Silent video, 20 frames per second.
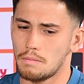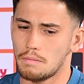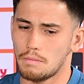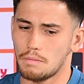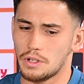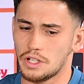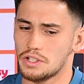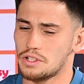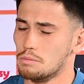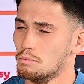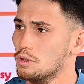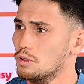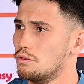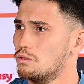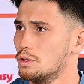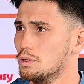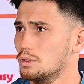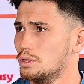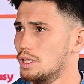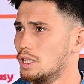Me as a
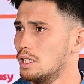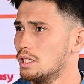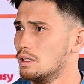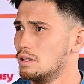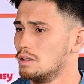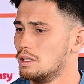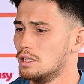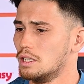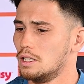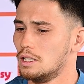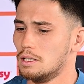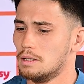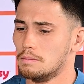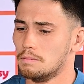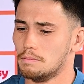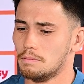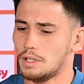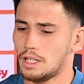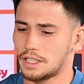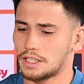midfielder,
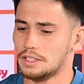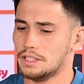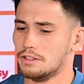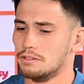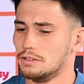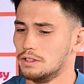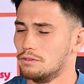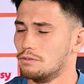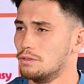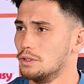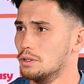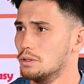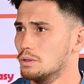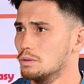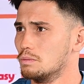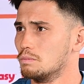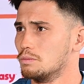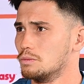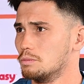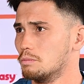I can definitely feel
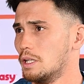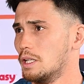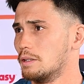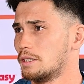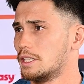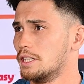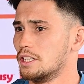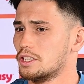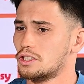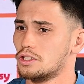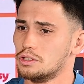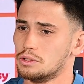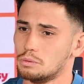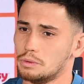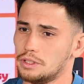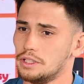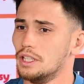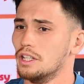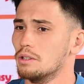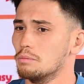my connections
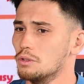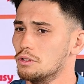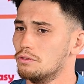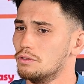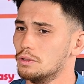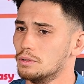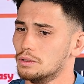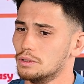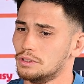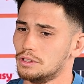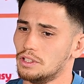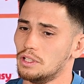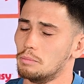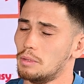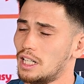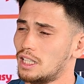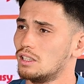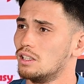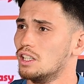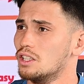with the other midfielders and the
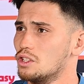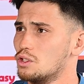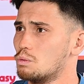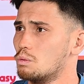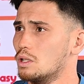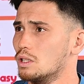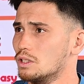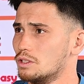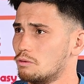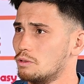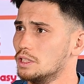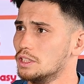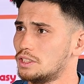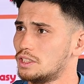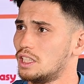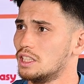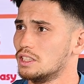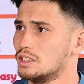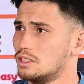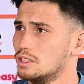back line as well is really
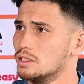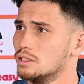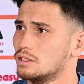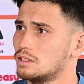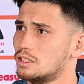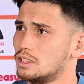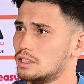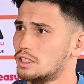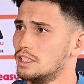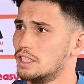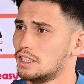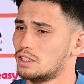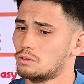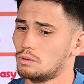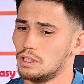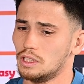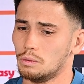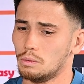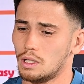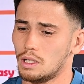starting to connect
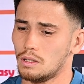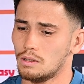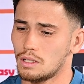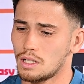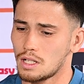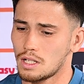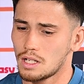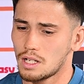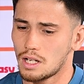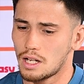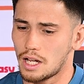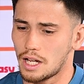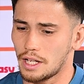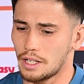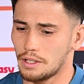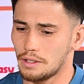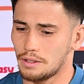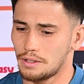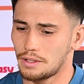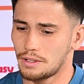really well.
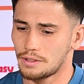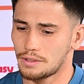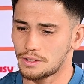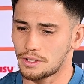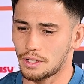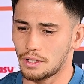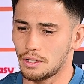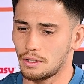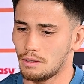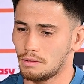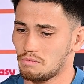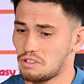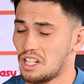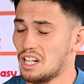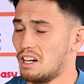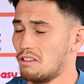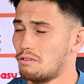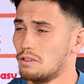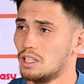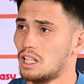And so,
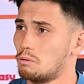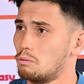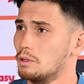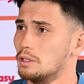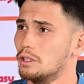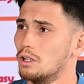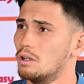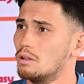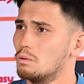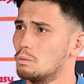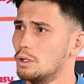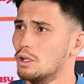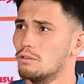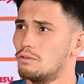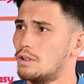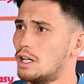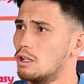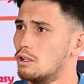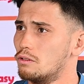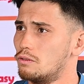yeah, I feel like we're not
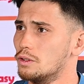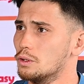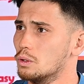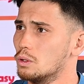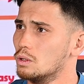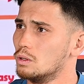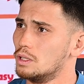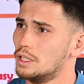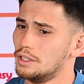far off at all.